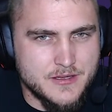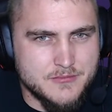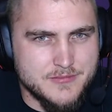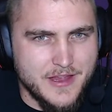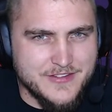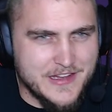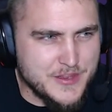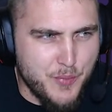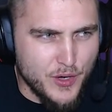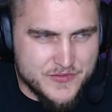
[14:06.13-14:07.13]
Isn't that the
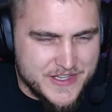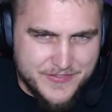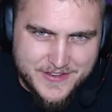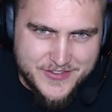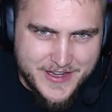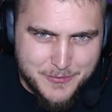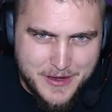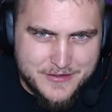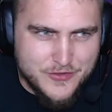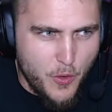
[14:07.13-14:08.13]
point of defense anyway?
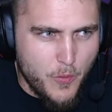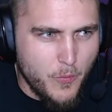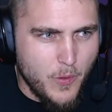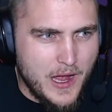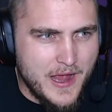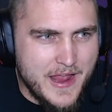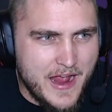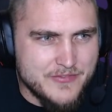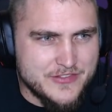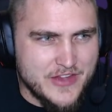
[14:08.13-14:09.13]
So why
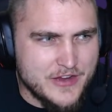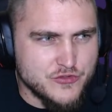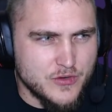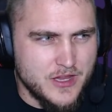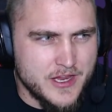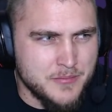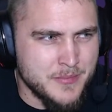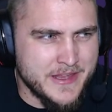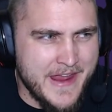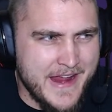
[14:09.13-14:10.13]
have this extra, like,
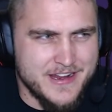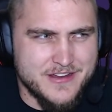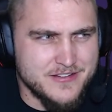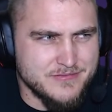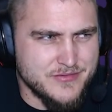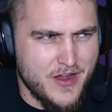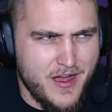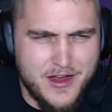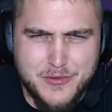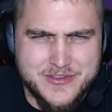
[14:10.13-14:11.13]
mechanic to
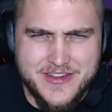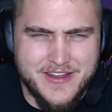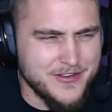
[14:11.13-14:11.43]
Aqua Tail?